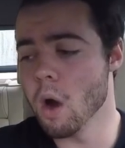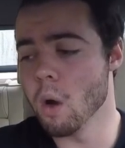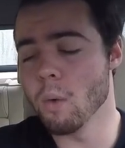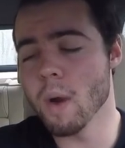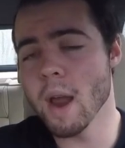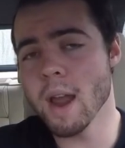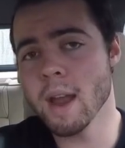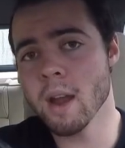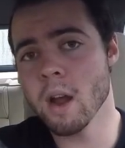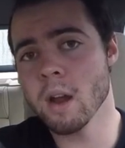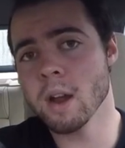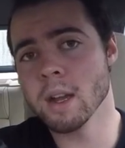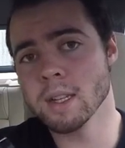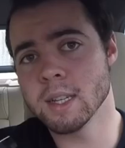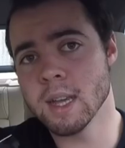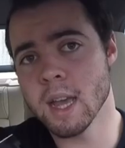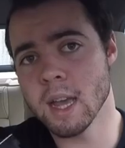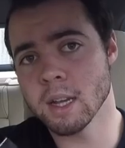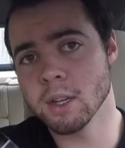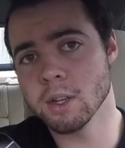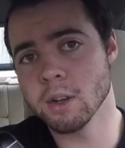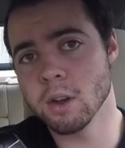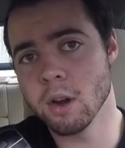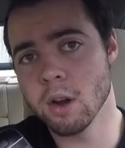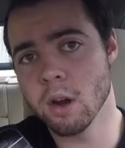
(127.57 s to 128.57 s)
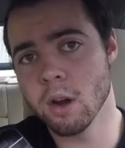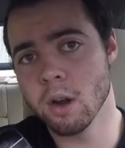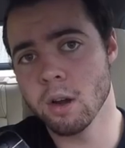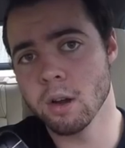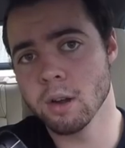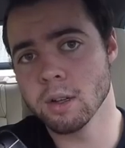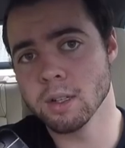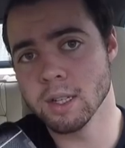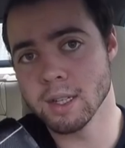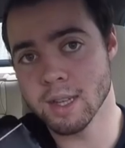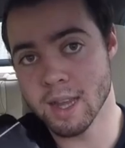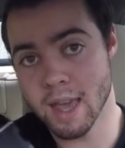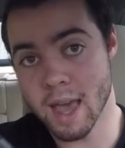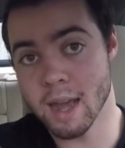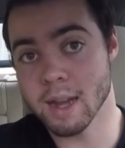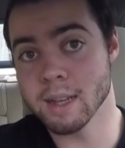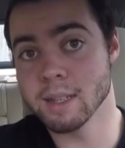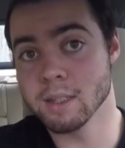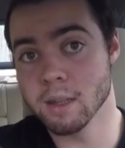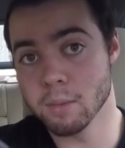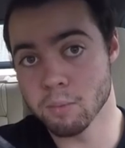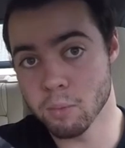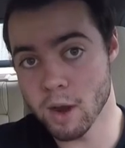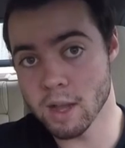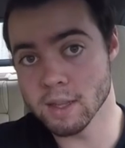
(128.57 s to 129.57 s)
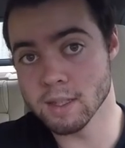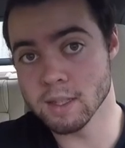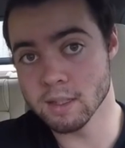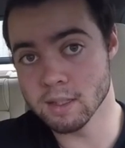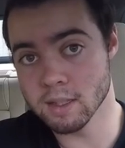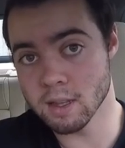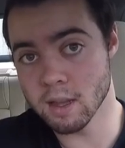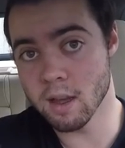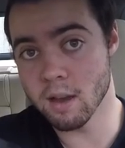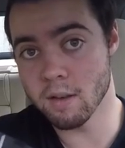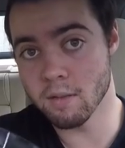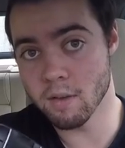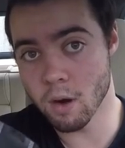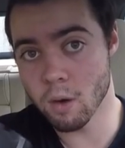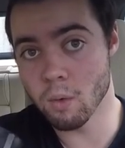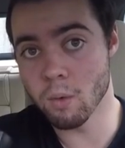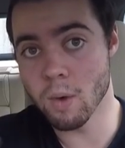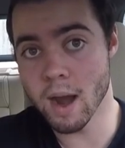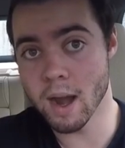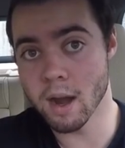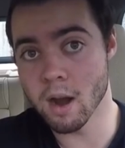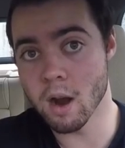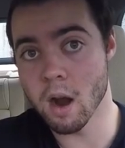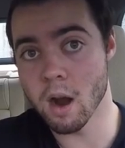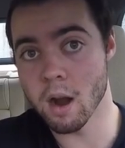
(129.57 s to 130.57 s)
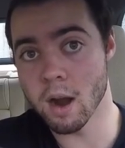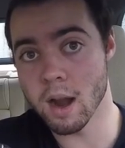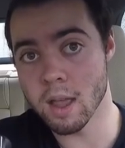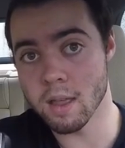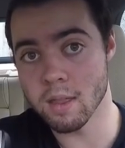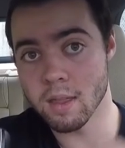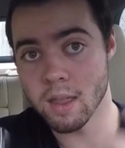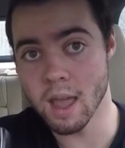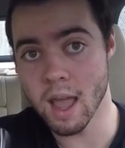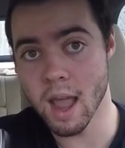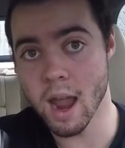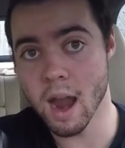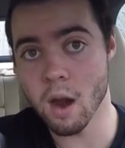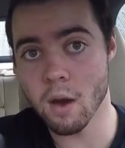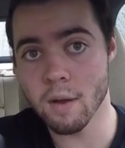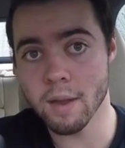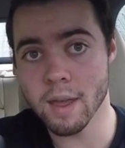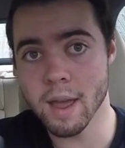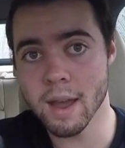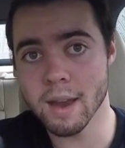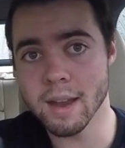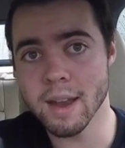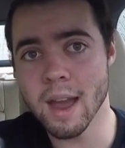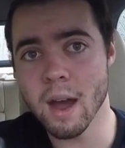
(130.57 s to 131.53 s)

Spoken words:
a radar detector detects the presence of a radar in the area.